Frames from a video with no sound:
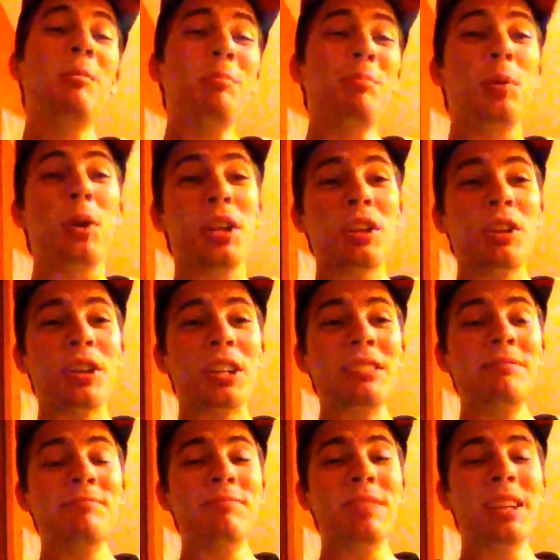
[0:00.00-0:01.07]
Pretty
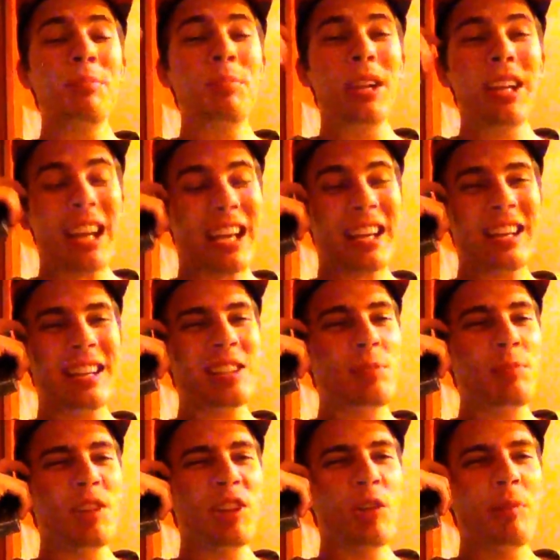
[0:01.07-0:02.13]
good, but it needs to
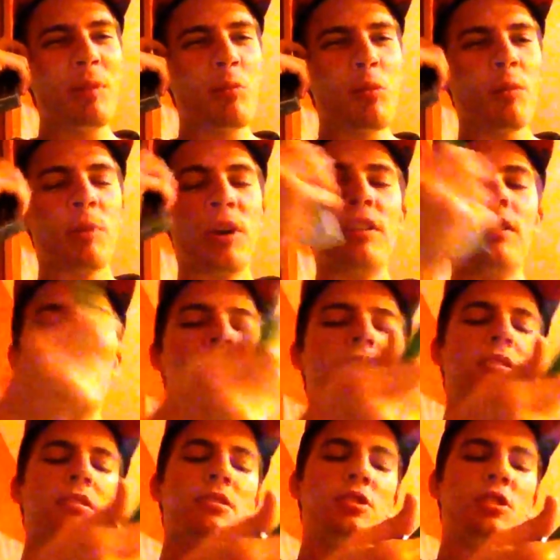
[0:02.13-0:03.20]
be a little bit warmer.
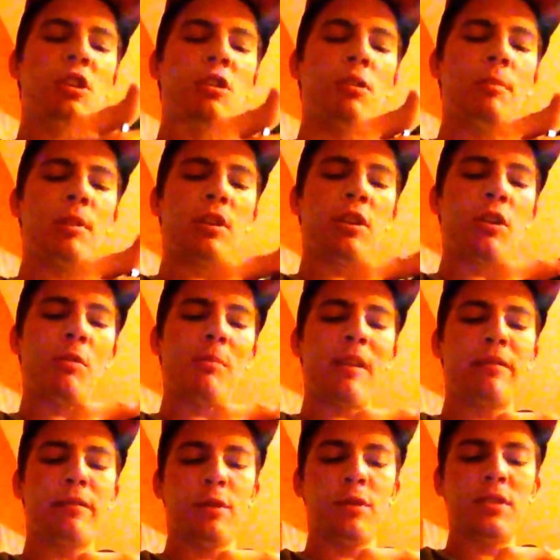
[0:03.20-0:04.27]
So I'm going to go to my
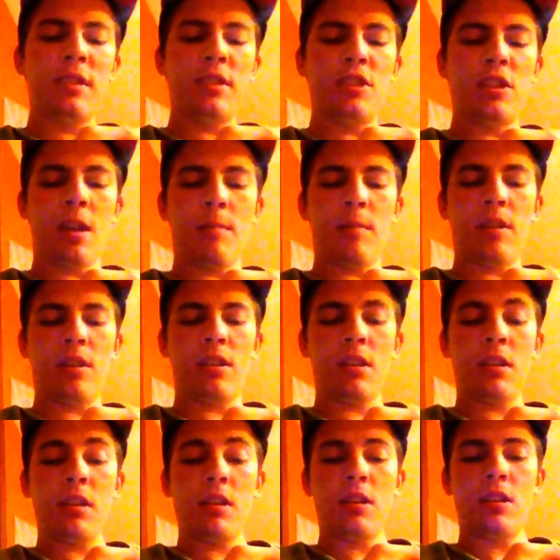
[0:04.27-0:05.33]
voltage and I'm going
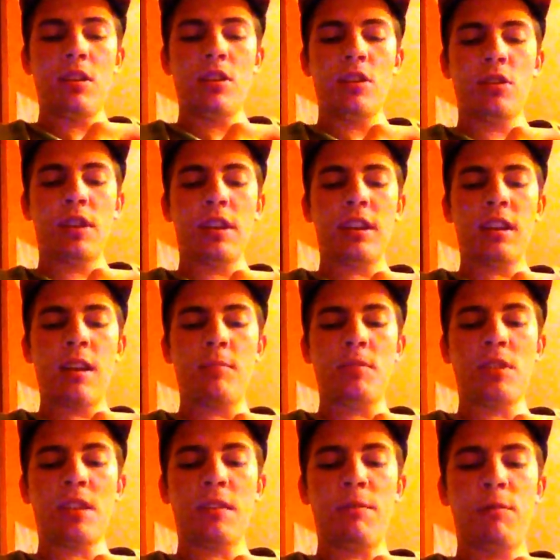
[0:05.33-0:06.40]
to crank it up
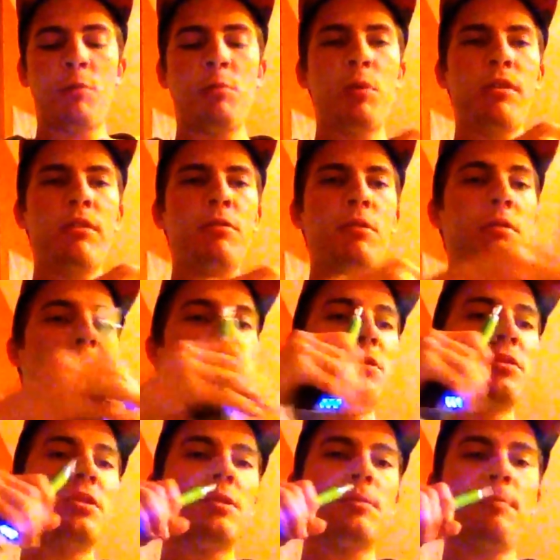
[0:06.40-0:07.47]
to like 4.3
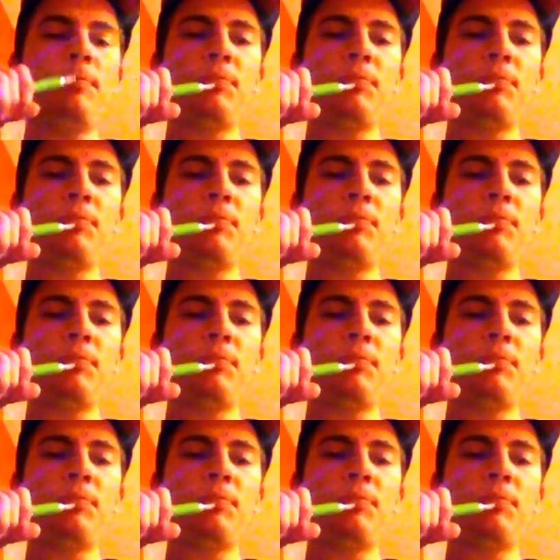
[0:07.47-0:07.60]
volts.